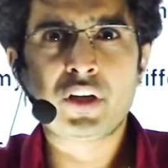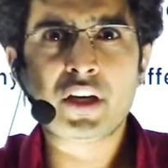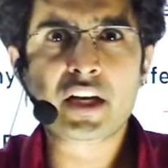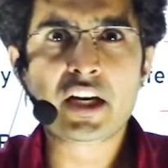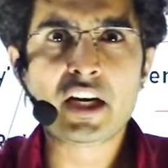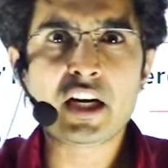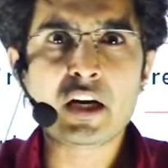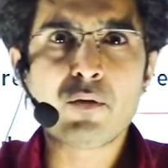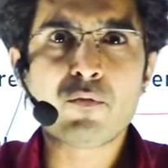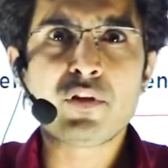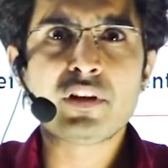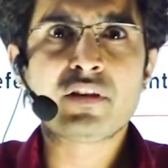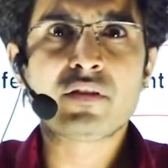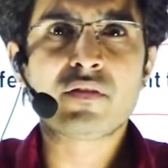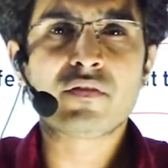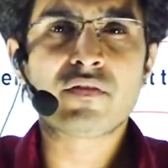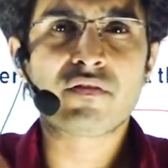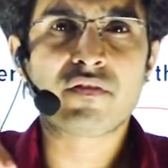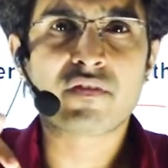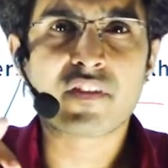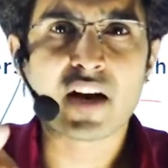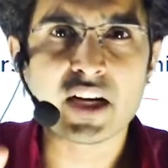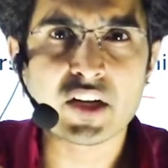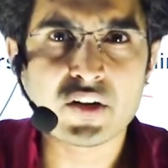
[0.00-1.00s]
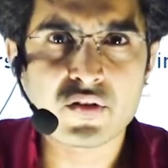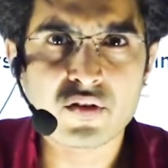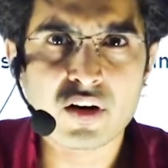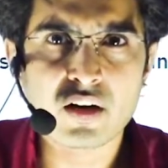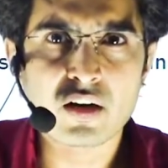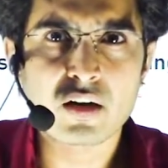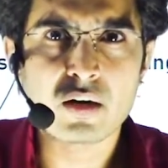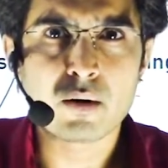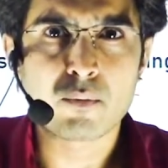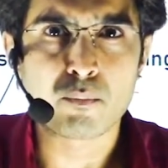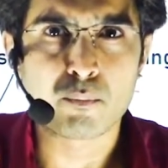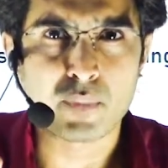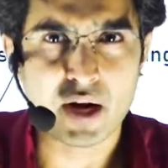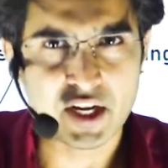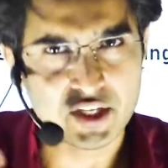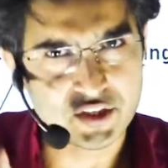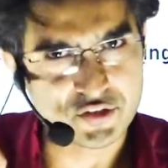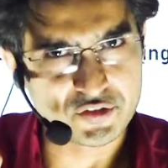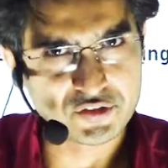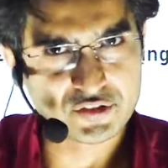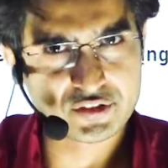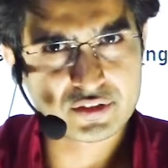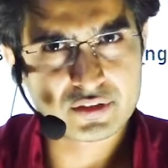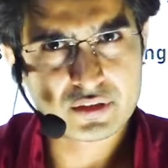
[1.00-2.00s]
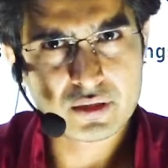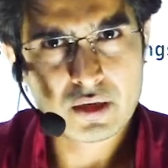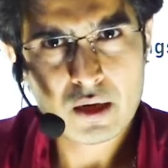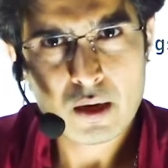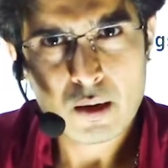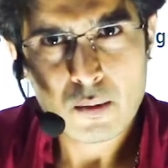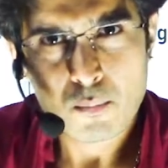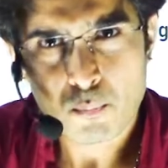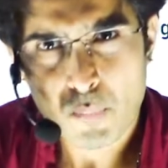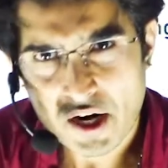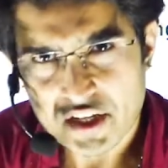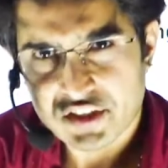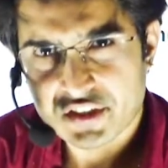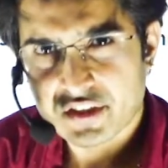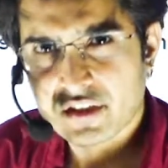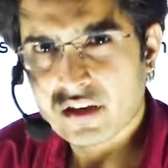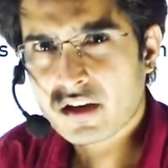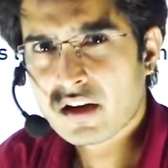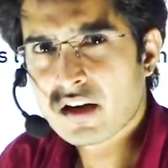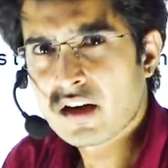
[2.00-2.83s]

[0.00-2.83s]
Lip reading: deal with federal matters. But